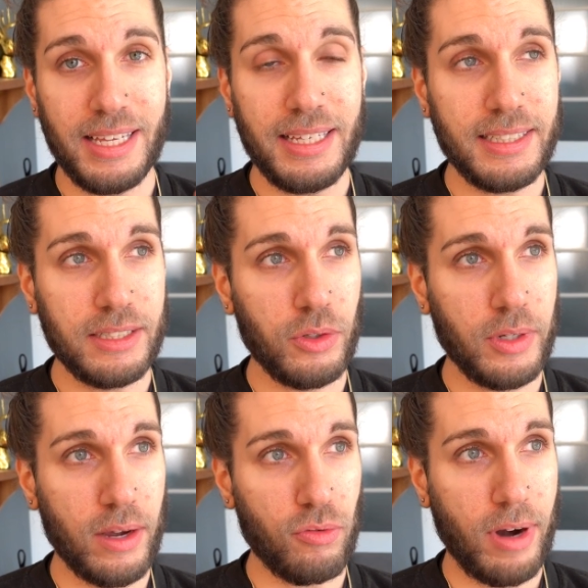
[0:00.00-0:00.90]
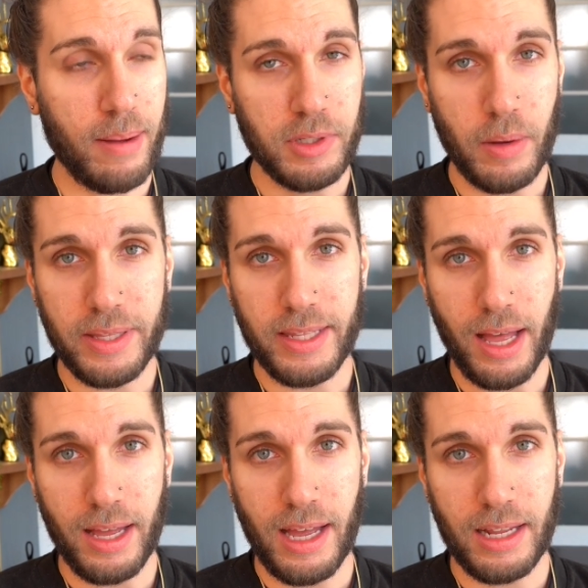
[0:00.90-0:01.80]
easy to get wrapped up in
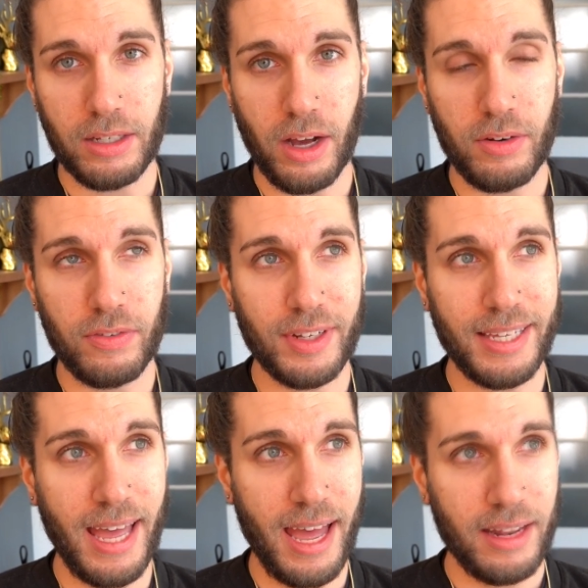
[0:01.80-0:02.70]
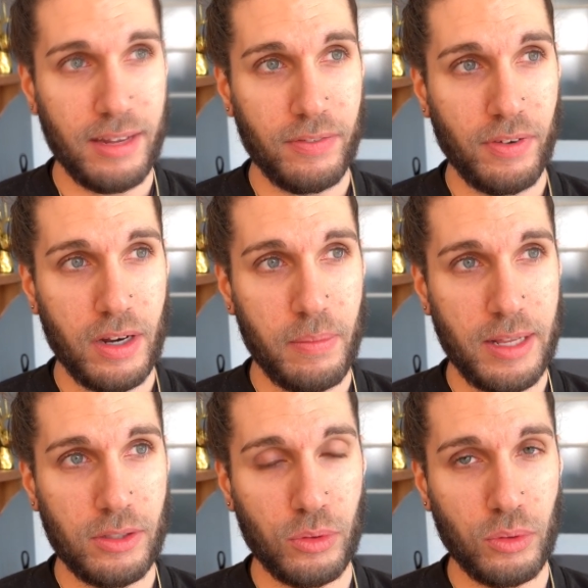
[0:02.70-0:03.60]
that and kind of forget the
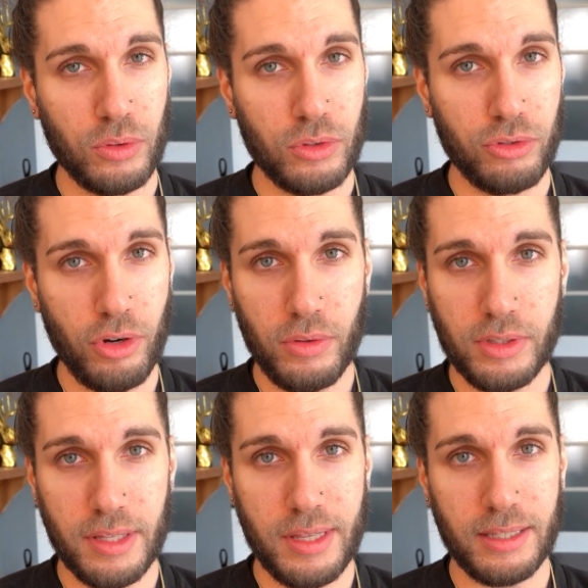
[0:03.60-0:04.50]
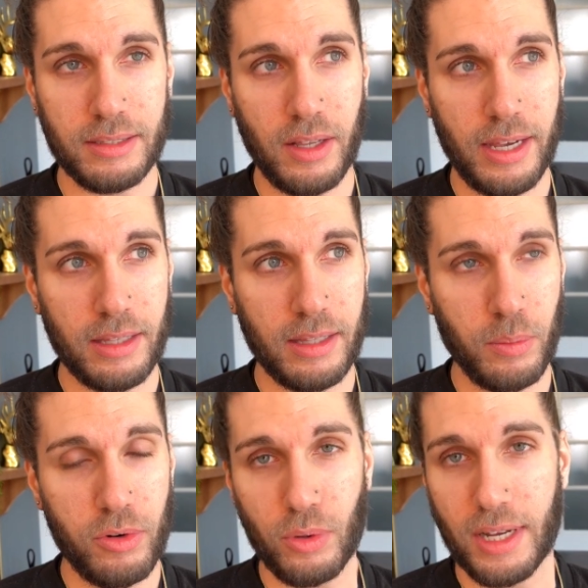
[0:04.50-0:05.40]
fundamental truths, the things like that
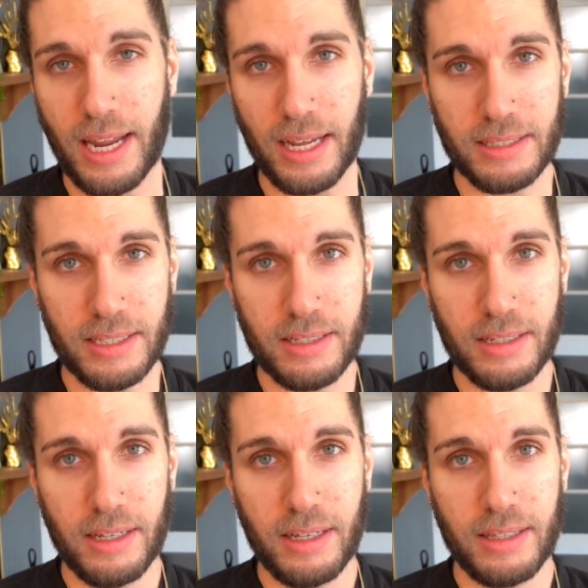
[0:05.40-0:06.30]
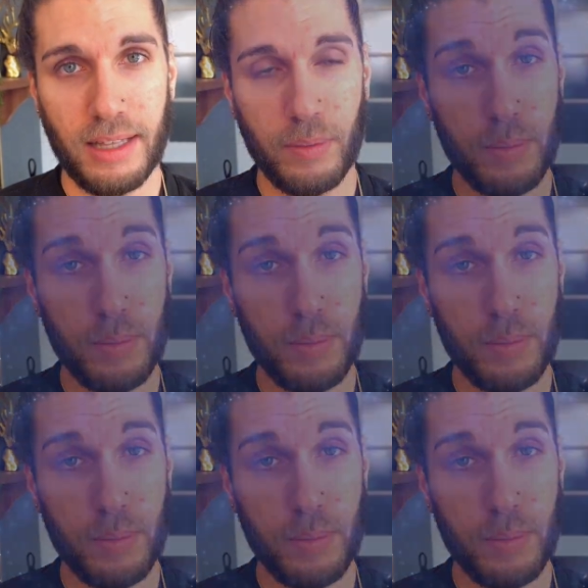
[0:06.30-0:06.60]
we're all connected, that